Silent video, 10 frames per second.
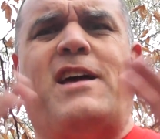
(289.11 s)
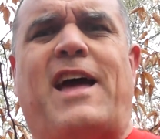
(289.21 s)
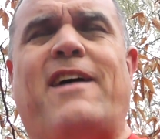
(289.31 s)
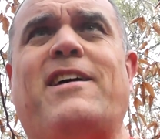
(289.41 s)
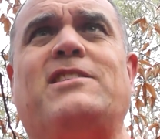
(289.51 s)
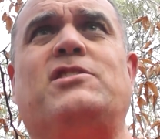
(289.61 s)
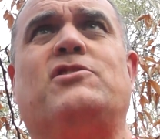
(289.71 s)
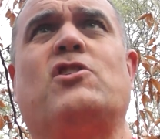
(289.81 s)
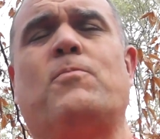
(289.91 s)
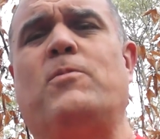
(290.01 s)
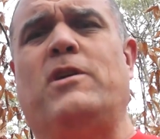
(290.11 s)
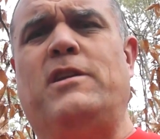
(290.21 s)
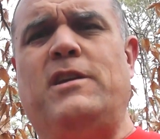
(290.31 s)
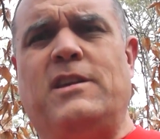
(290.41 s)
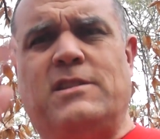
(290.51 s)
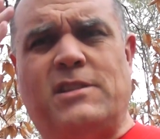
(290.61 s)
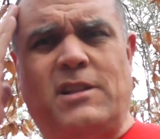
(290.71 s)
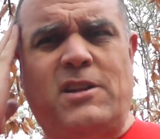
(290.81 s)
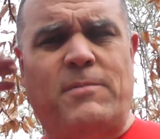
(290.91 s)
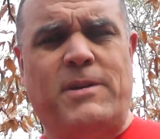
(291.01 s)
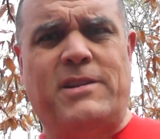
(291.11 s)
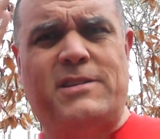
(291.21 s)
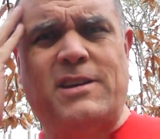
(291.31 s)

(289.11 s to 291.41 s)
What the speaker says: how that's interpreted is a little bit,